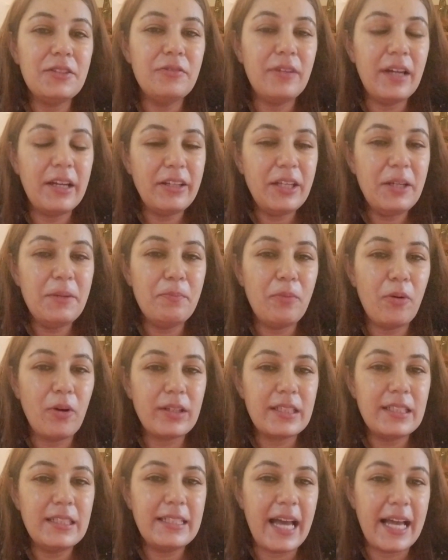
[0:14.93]
very
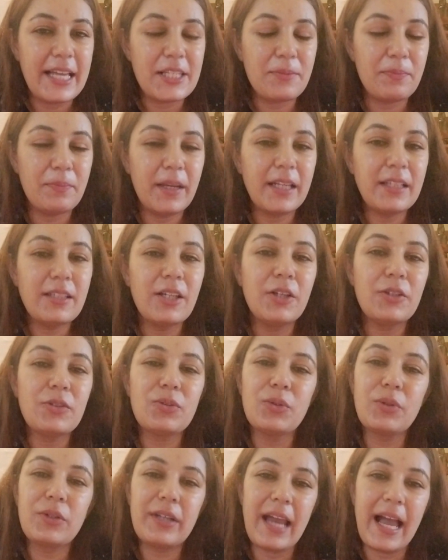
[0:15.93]
important aspect
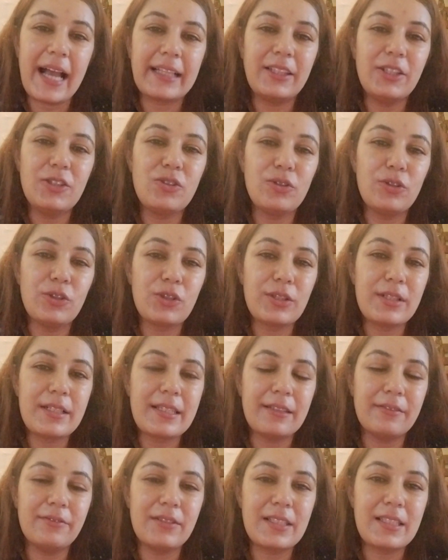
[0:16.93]
to crack the Judicial
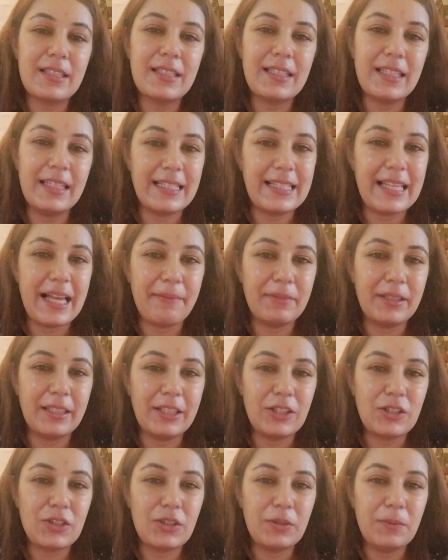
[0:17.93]
Services
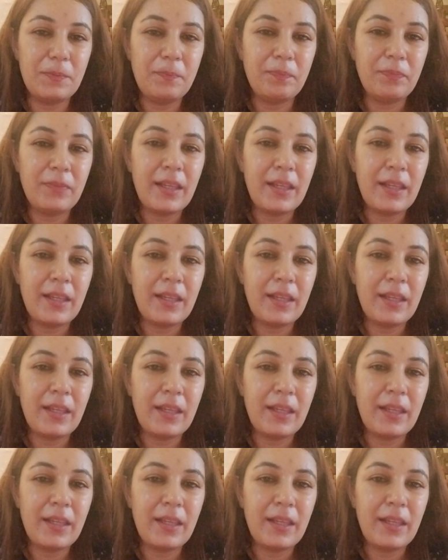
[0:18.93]
Examination.